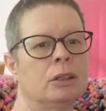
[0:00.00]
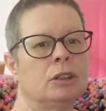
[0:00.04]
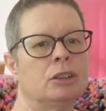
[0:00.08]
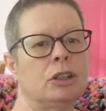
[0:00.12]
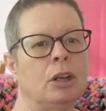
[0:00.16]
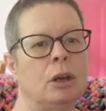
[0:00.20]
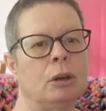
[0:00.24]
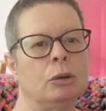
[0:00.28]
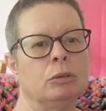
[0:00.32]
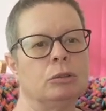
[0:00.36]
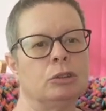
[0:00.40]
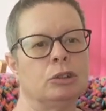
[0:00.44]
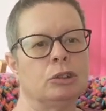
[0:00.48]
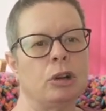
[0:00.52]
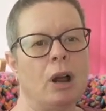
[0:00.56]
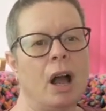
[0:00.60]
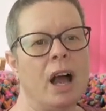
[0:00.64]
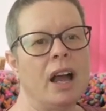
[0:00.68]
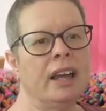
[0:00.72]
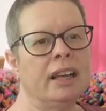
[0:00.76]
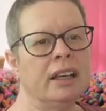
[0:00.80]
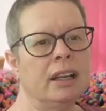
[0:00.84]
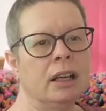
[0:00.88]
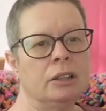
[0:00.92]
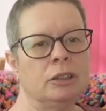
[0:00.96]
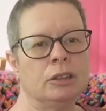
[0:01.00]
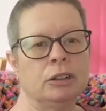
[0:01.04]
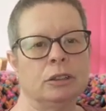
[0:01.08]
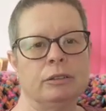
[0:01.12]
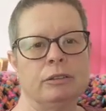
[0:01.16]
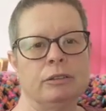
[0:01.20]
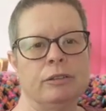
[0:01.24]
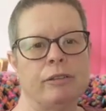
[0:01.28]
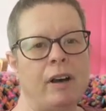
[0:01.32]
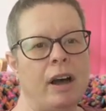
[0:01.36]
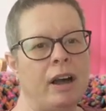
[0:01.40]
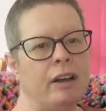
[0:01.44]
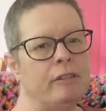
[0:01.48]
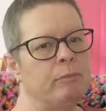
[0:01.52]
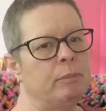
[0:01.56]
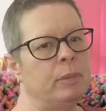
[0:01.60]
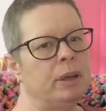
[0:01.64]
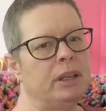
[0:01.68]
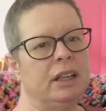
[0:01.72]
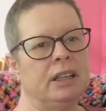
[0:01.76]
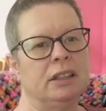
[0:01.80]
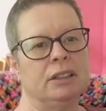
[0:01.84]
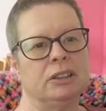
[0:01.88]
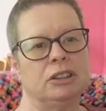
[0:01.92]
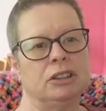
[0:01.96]
So try and do 5
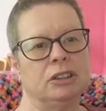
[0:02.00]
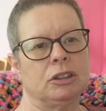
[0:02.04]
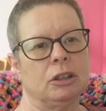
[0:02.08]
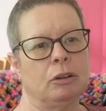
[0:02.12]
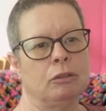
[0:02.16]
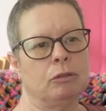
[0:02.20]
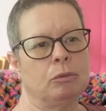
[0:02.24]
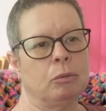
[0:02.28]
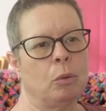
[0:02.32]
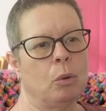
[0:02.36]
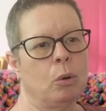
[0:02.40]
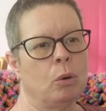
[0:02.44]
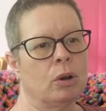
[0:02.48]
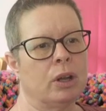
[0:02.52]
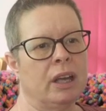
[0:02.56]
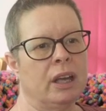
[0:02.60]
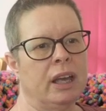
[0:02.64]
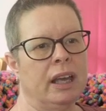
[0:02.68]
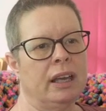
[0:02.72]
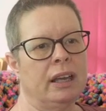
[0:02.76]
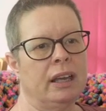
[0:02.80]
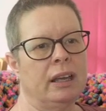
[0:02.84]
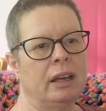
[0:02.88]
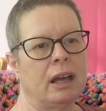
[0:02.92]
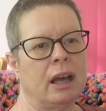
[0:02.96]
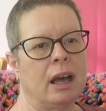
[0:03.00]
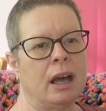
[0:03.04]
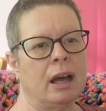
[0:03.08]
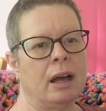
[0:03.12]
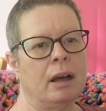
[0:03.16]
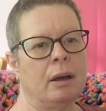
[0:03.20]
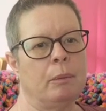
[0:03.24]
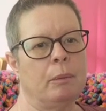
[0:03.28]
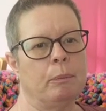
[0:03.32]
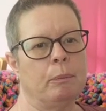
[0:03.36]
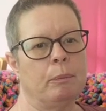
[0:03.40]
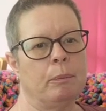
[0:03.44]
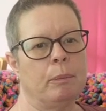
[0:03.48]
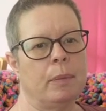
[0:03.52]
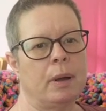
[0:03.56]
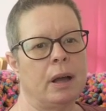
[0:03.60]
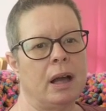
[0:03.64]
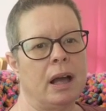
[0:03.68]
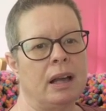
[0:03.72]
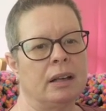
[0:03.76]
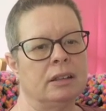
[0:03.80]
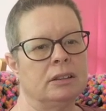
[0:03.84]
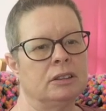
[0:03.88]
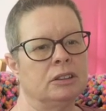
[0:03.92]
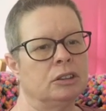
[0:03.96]
minutes of walking,
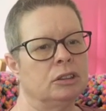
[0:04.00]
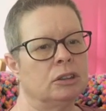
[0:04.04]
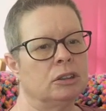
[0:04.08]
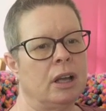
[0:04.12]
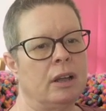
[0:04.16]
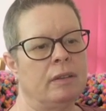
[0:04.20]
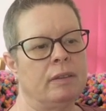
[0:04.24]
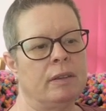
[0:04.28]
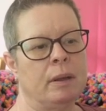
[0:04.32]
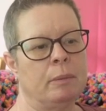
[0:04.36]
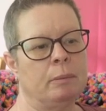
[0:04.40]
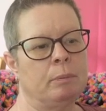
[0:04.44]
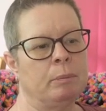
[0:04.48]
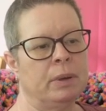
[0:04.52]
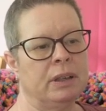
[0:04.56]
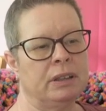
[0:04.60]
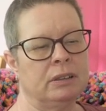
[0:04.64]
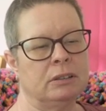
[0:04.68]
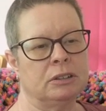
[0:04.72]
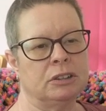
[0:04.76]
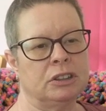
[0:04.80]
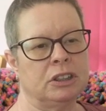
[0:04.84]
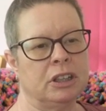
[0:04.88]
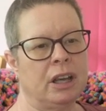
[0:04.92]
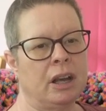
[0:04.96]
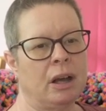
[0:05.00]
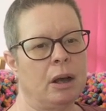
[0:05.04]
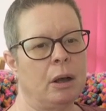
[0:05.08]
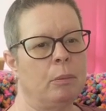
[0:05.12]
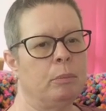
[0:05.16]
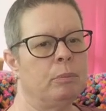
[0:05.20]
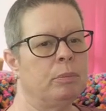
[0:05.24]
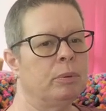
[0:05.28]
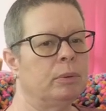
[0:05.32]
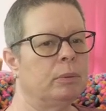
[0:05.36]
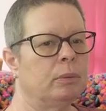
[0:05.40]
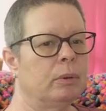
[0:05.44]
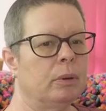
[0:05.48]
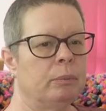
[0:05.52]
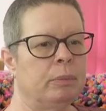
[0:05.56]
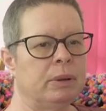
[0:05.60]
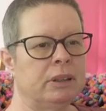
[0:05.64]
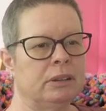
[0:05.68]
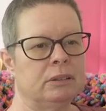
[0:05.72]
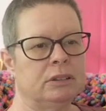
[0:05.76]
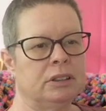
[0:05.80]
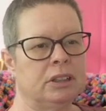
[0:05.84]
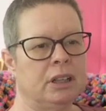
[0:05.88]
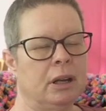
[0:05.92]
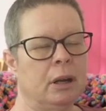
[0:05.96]
and then build it up,
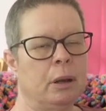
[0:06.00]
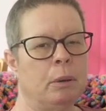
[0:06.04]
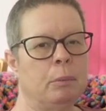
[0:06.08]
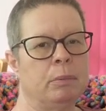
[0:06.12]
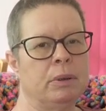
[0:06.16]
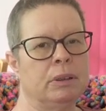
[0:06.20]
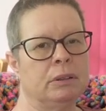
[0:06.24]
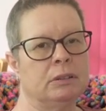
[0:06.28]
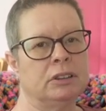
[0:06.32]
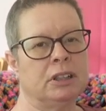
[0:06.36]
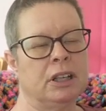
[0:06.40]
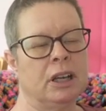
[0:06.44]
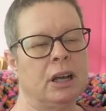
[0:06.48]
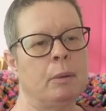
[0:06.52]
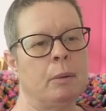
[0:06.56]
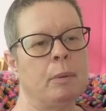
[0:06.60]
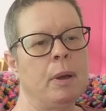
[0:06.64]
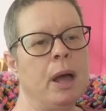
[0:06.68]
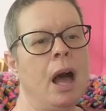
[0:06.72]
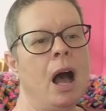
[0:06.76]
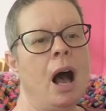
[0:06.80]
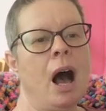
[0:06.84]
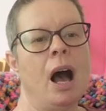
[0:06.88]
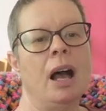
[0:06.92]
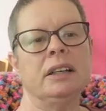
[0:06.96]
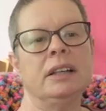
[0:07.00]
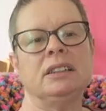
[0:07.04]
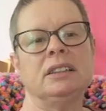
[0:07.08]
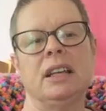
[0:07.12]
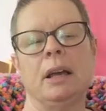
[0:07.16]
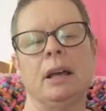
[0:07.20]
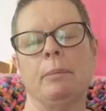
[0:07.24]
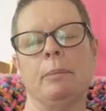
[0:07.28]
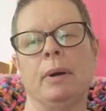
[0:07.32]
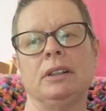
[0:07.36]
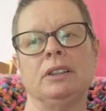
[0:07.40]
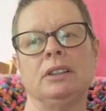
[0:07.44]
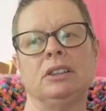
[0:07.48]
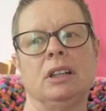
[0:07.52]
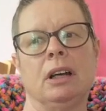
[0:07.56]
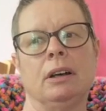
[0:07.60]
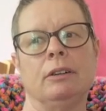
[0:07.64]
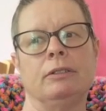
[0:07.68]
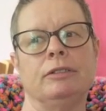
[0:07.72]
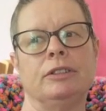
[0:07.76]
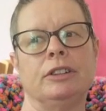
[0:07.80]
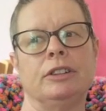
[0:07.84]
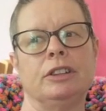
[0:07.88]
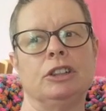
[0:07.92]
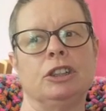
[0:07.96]
build it up, build it up. I set
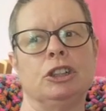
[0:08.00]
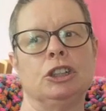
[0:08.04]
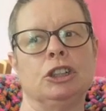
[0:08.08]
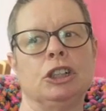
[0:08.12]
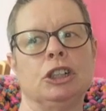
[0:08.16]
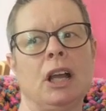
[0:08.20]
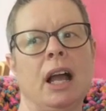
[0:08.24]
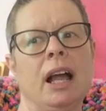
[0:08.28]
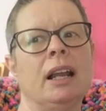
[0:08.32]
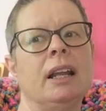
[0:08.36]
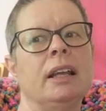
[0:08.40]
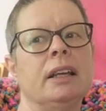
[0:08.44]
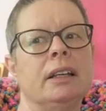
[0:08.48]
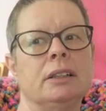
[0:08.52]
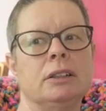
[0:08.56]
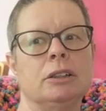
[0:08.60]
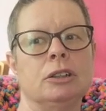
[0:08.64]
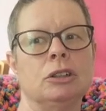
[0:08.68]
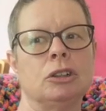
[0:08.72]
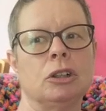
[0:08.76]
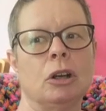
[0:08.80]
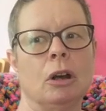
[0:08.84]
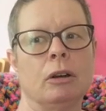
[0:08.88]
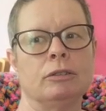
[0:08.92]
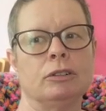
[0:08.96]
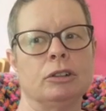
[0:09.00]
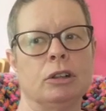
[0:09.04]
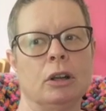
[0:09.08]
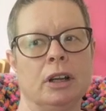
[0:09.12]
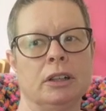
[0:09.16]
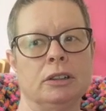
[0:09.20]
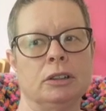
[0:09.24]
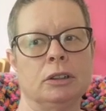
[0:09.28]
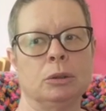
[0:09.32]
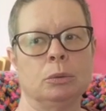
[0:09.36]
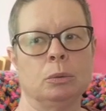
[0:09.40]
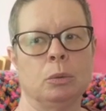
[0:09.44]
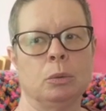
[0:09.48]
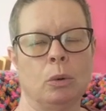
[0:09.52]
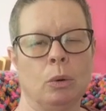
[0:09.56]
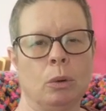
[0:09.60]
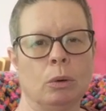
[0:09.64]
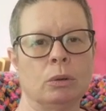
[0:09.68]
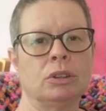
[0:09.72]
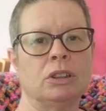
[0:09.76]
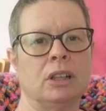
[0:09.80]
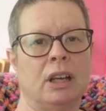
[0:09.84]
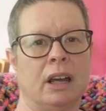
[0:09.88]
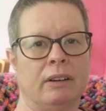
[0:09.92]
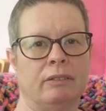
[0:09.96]
myself the challenge of trying to
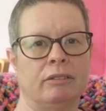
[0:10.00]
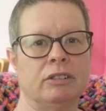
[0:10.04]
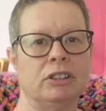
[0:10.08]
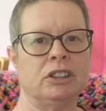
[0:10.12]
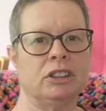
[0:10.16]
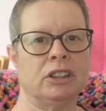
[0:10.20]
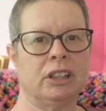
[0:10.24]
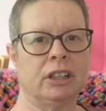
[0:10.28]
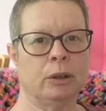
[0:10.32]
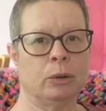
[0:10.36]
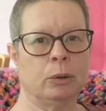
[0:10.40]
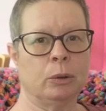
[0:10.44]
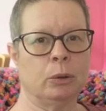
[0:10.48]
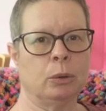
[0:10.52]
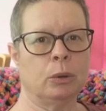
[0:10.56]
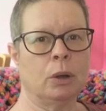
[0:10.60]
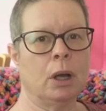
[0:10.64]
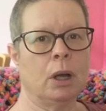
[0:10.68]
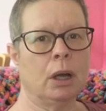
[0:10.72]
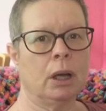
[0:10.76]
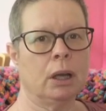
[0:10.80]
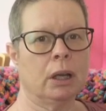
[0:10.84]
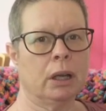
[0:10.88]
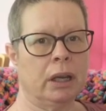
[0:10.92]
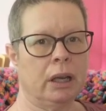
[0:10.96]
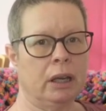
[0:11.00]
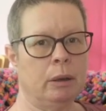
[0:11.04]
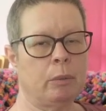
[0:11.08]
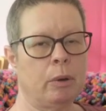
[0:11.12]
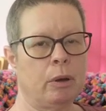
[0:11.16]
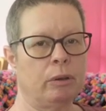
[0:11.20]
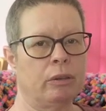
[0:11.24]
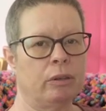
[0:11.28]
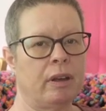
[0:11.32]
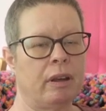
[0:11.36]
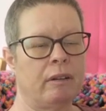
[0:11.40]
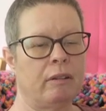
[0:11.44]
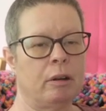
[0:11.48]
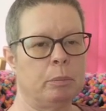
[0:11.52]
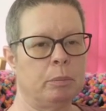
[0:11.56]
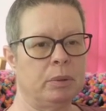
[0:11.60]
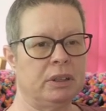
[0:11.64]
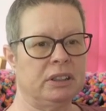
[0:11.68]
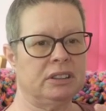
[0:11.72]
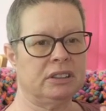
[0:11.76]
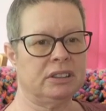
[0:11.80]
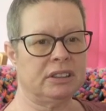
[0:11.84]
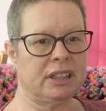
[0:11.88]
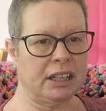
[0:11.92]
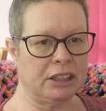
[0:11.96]
walk to every single
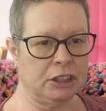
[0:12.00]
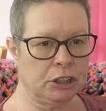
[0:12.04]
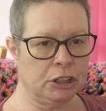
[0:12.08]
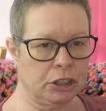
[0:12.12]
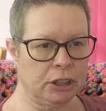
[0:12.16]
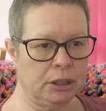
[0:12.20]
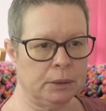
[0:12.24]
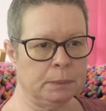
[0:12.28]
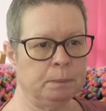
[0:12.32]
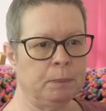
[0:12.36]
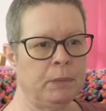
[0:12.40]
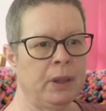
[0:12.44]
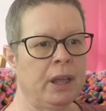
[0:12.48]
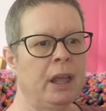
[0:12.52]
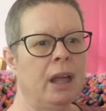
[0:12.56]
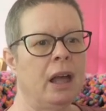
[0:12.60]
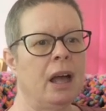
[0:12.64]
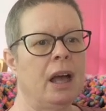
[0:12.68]
chemotherapy session.